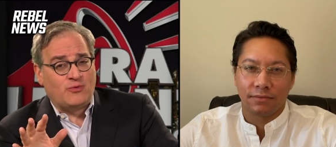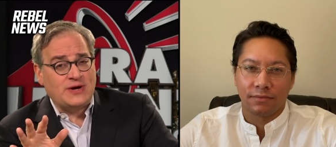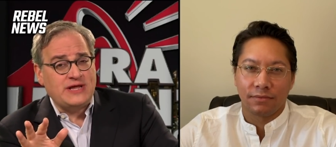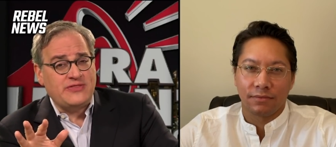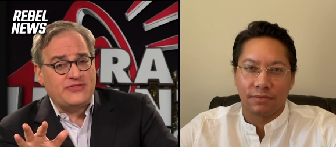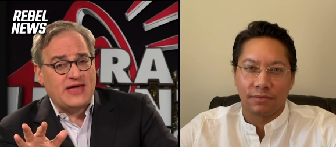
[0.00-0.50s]
Speaker 1: What
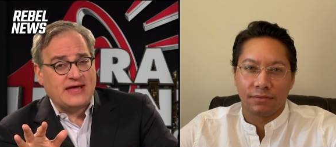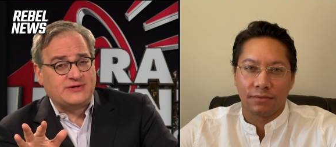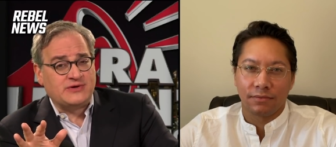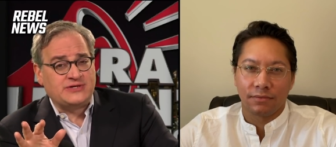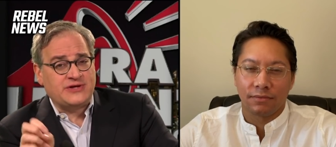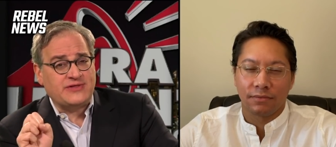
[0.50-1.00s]
do you think?
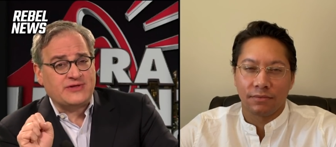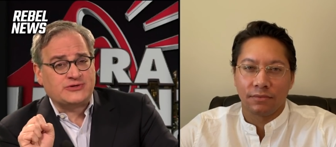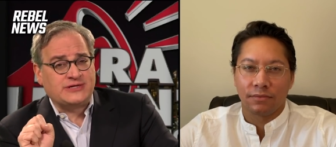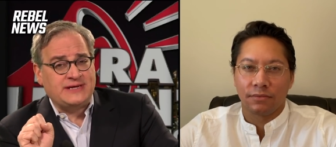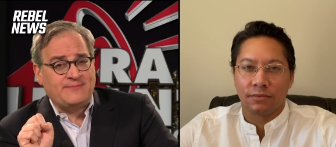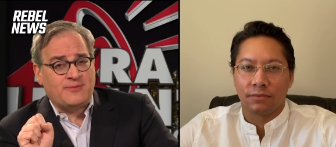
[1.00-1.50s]
Do you think there's
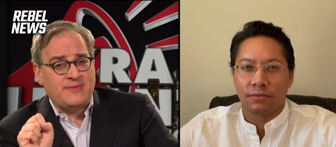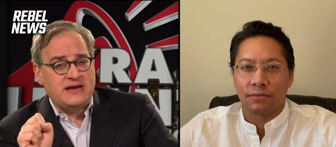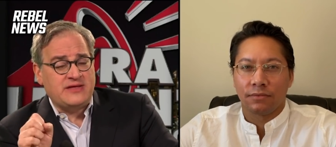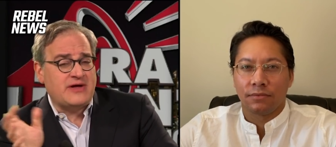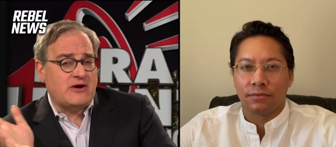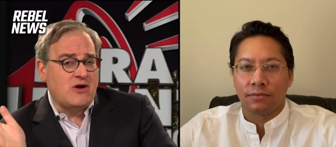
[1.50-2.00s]
a deeper
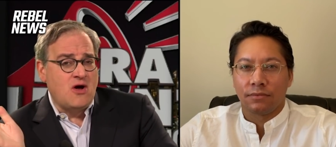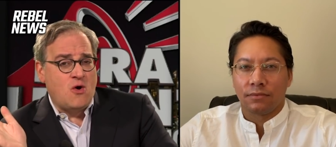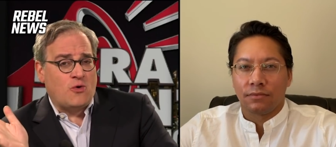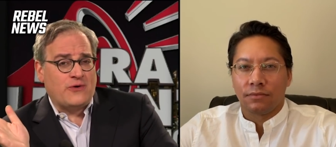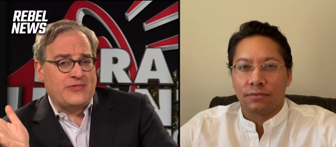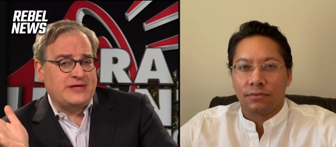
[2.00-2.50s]
meaning there,
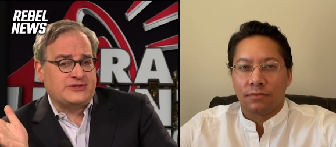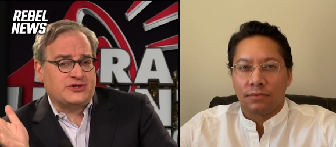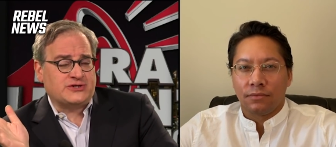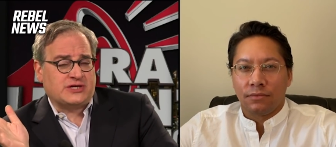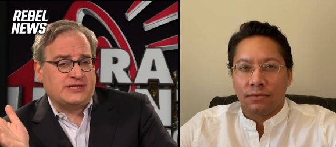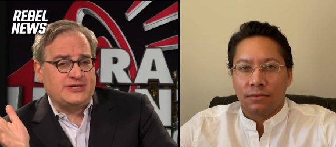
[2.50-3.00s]
or are these
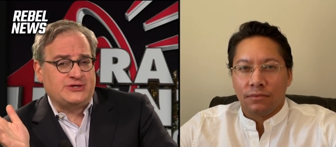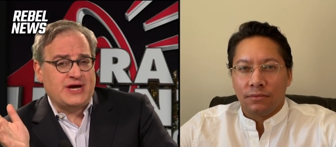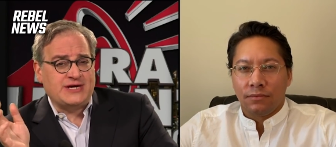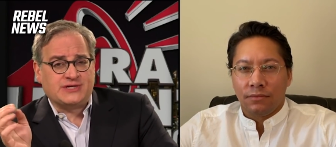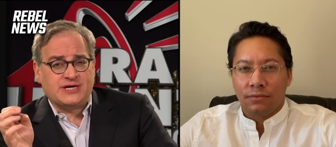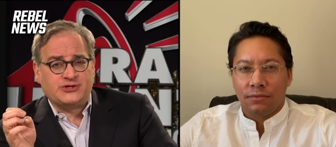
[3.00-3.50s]
just
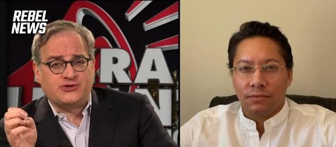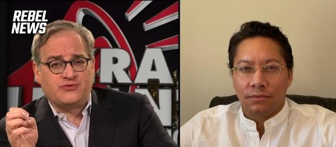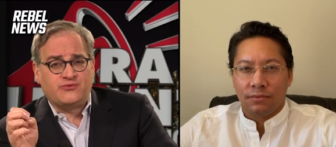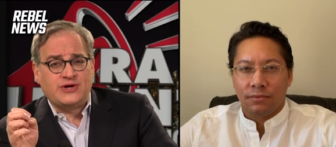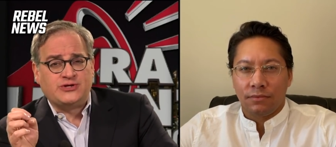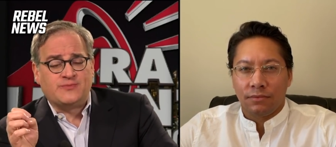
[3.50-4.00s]
cliches and I
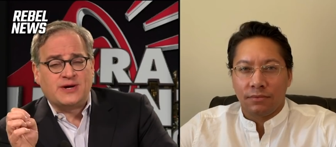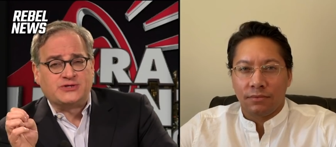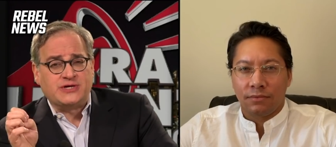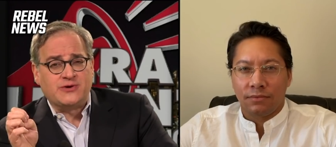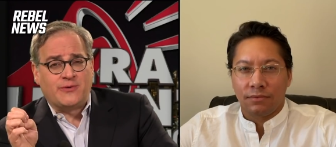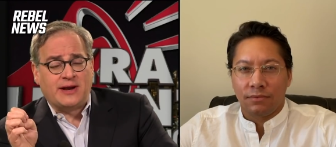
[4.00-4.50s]
shouldn't read too
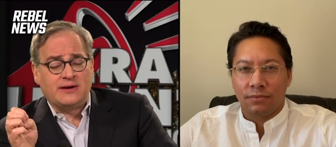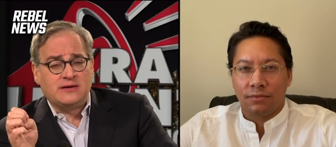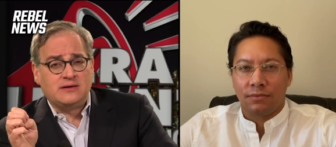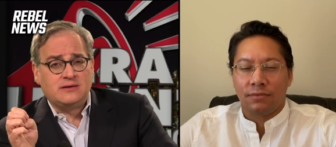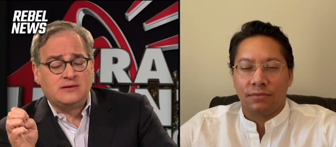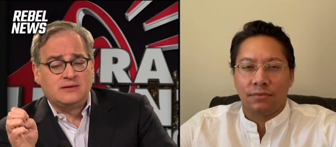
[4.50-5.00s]
much into it?
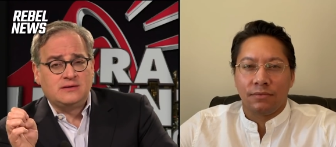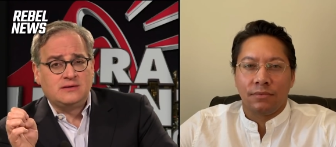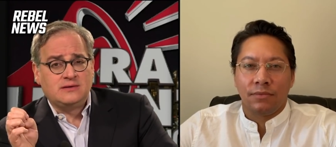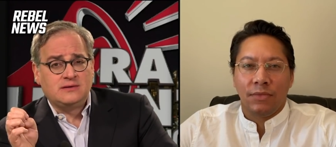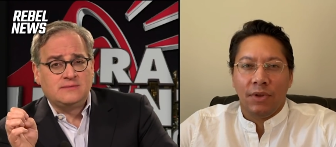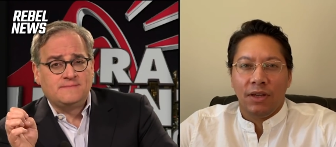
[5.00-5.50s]

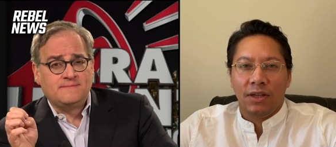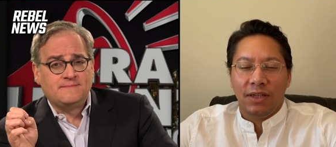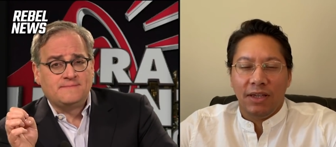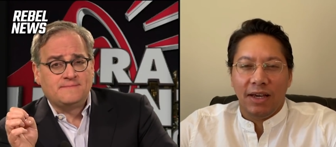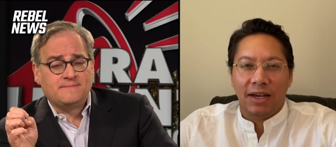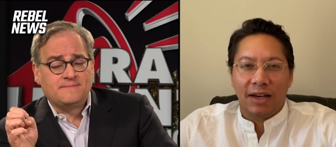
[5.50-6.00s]

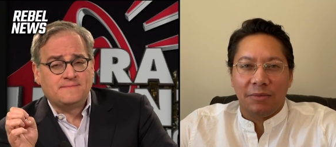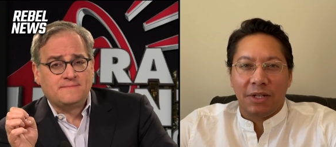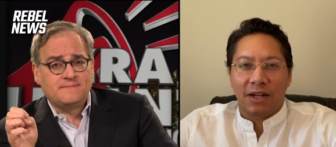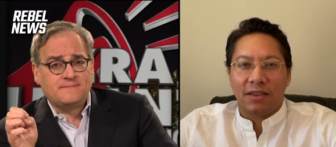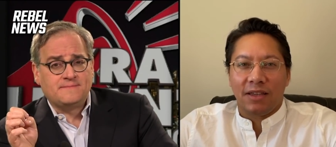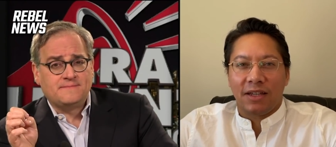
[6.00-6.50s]
Speaker 2: Yeah, I
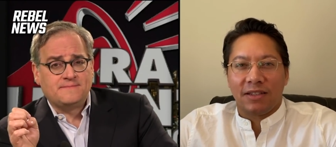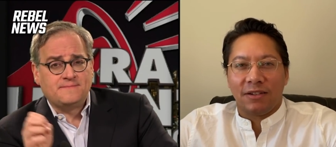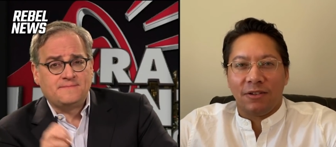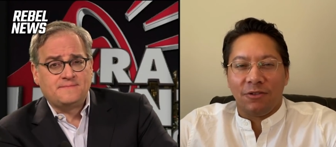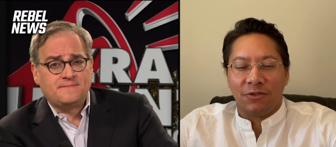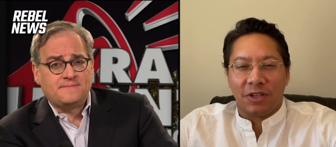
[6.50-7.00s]
mean, I think
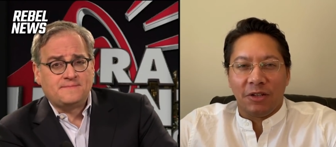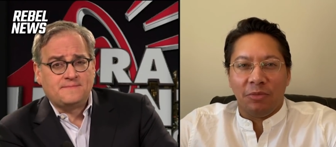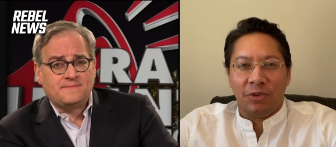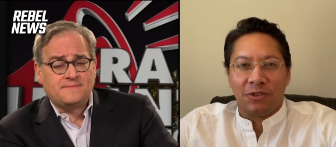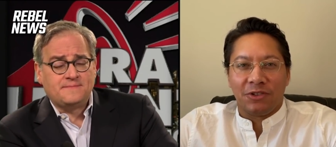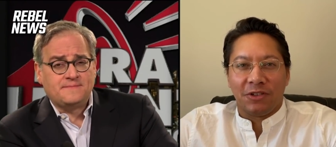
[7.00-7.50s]
it's all
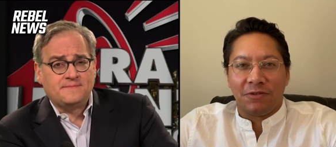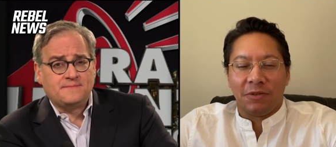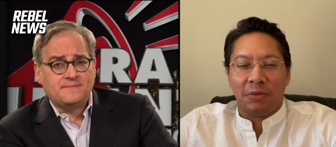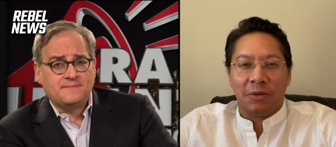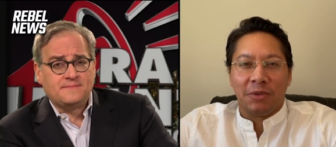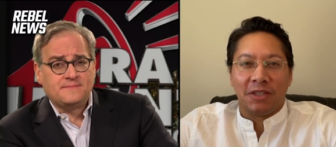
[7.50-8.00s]
really
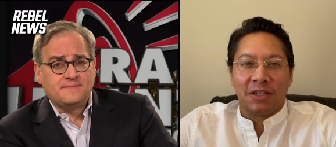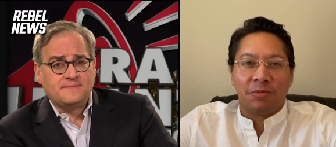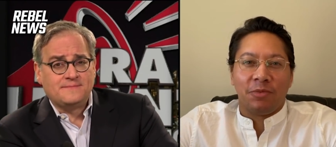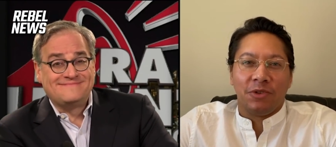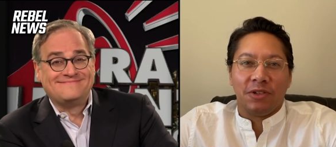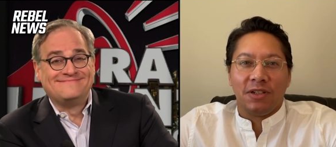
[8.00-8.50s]
bullshit from him at
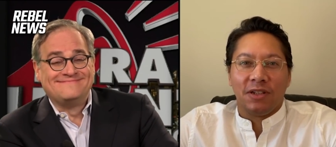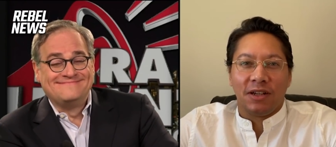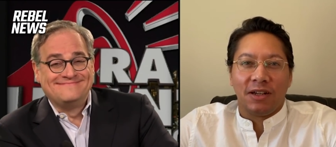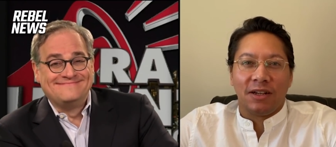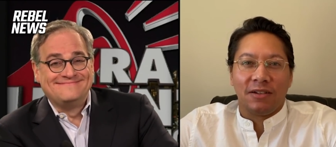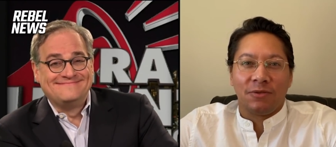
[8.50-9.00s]
this
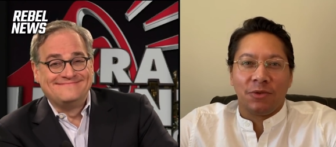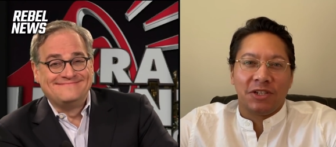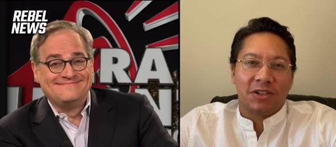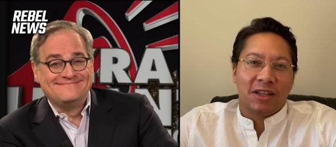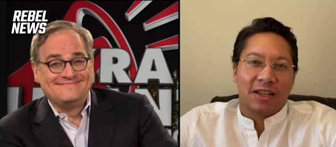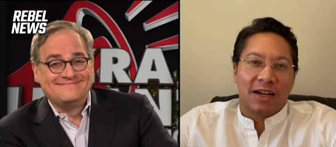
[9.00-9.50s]
point. Uh,
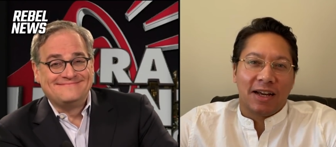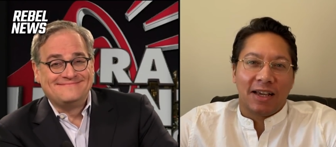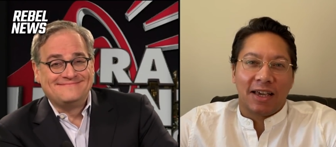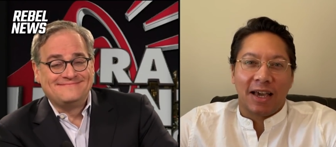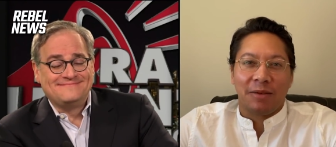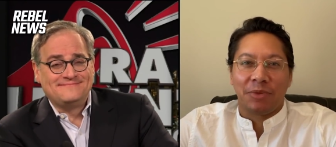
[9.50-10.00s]
we saw the
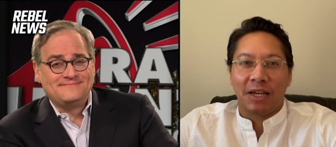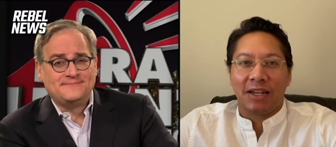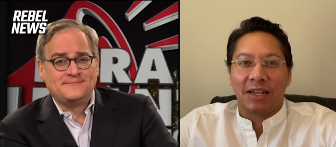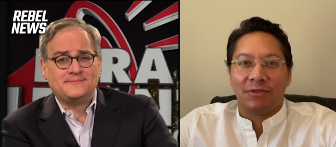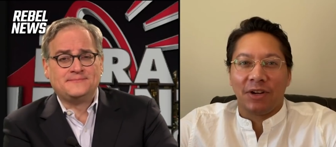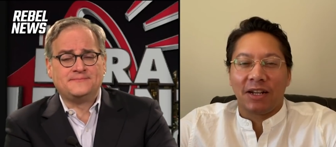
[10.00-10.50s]
kind of
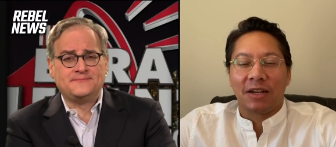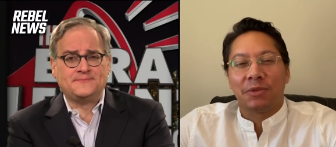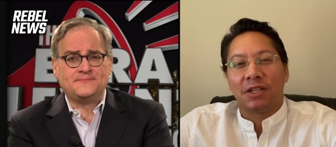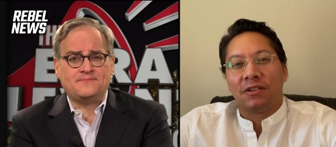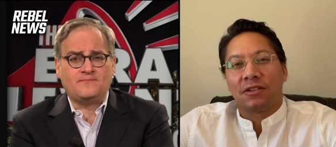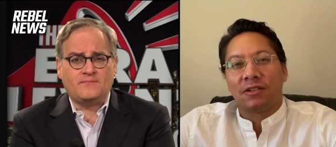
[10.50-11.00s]
campaign he ran.
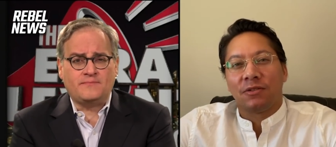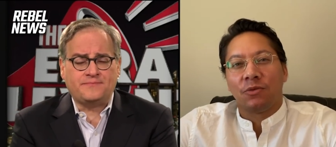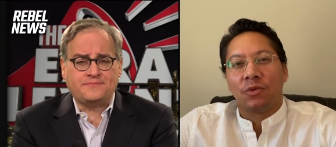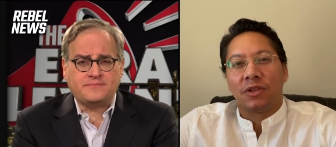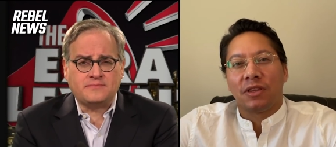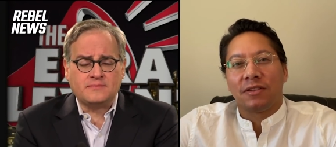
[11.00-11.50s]
I mean,
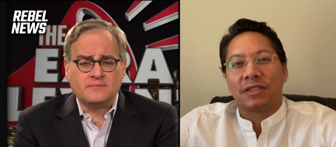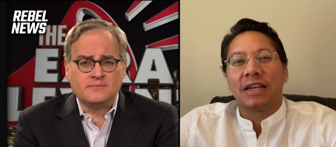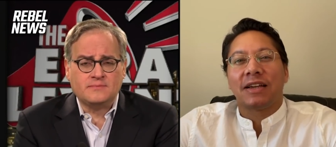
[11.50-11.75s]
look, one, the